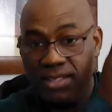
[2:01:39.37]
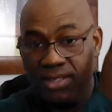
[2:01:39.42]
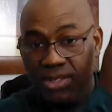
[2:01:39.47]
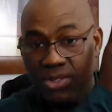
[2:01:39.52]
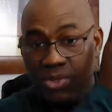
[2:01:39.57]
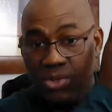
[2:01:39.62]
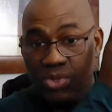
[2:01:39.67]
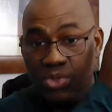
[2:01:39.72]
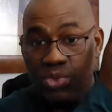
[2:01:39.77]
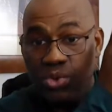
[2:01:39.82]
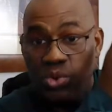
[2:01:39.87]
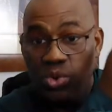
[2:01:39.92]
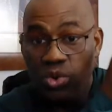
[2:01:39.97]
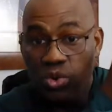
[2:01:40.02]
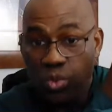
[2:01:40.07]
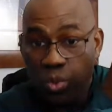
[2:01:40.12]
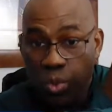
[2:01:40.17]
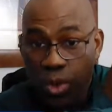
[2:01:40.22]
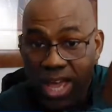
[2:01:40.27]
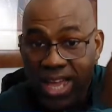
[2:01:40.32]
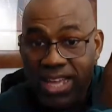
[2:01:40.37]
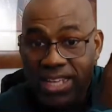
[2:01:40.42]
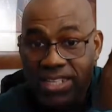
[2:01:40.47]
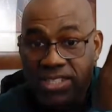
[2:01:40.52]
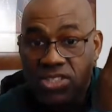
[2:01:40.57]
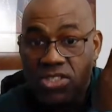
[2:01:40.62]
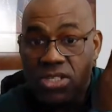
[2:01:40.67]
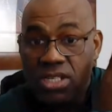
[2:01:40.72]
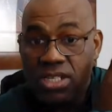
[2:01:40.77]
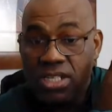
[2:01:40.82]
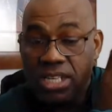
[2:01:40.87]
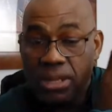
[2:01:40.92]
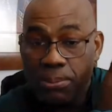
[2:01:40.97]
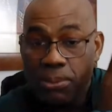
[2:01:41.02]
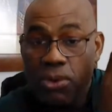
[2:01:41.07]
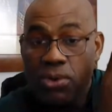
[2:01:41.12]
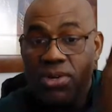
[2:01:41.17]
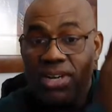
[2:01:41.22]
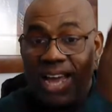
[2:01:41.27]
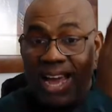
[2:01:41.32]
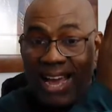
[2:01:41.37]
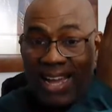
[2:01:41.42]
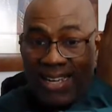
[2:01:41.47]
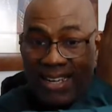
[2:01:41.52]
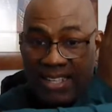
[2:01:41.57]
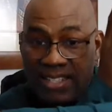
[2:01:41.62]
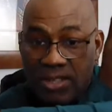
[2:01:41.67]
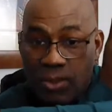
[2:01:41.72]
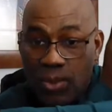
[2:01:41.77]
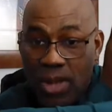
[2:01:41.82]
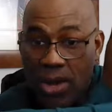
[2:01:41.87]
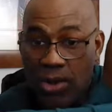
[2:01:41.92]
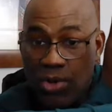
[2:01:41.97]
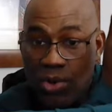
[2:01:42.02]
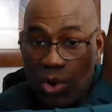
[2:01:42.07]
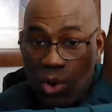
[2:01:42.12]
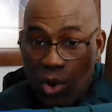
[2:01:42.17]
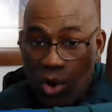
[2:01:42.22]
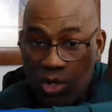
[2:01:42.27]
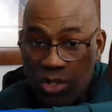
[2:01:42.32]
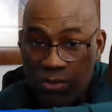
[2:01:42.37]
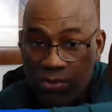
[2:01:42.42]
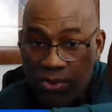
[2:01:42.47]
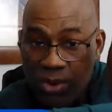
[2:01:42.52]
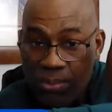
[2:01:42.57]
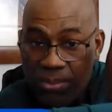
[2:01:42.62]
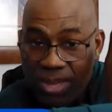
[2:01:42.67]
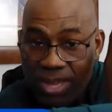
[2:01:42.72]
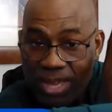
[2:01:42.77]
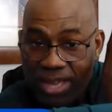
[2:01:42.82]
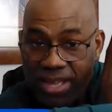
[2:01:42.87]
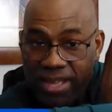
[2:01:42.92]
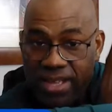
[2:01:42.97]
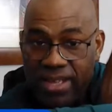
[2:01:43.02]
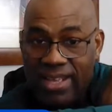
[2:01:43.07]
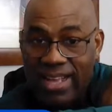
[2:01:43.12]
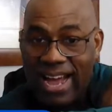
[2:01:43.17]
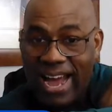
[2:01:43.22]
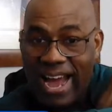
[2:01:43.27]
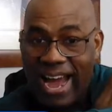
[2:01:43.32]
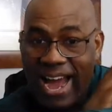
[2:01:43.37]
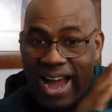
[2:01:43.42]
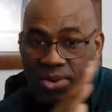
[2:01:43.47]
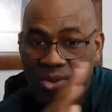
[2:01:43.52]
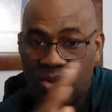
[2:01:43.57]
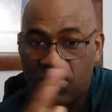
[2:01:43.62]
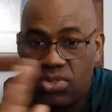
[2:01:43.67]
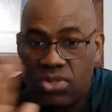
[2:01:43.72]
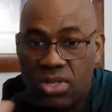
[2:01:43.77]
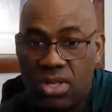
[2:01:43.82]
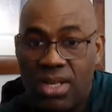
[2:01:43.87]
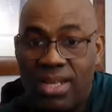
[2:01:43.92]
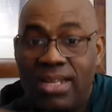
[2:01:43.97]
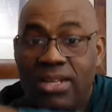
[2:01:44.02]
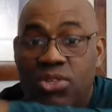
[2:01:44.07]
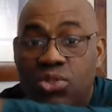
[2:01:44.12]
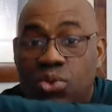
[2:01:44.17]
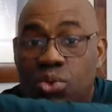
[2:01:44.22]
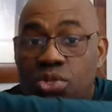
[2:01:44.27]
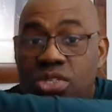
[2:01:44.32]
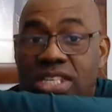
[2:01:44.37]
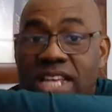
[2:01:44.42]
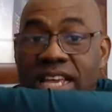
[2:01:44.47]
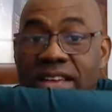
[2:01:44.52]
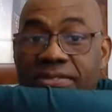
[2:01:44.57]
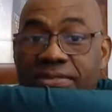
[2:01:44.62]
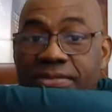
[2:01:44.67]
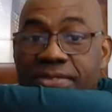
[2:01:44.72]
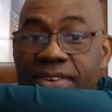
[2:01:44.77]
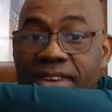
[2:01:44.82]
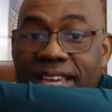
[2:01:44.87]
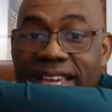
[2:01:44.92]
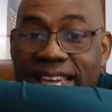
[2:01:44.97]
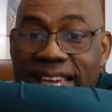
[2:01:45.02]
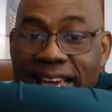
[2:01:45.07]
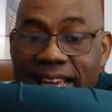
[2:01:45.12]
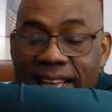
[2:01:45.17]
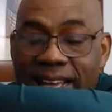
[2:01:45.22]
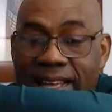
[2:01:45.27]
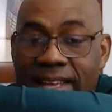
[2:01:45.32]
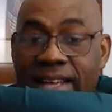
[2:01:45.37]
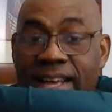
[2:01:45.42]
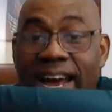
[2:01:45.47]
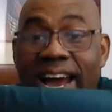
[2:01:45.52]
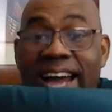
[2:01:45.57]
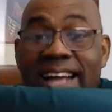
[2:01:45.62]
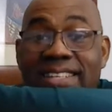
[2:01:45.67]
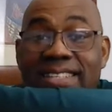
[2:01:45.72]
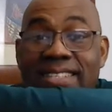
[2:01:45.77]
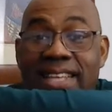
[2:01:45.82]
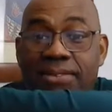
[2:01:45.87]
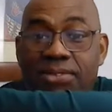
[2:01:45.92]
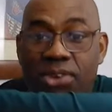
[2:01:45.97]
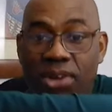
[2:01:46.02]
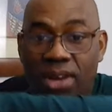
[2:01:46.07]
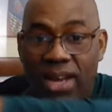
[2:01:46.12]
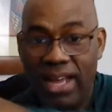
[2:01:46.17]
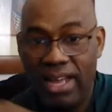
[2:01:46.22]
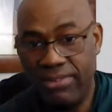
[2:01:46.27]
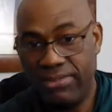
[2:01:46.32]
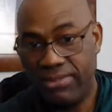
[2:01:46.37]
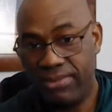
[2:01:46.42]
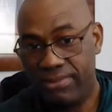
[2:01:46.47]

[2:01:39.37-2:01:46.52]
To look where it's in the bone, and then so we are going to cut from here out to save here and save your life.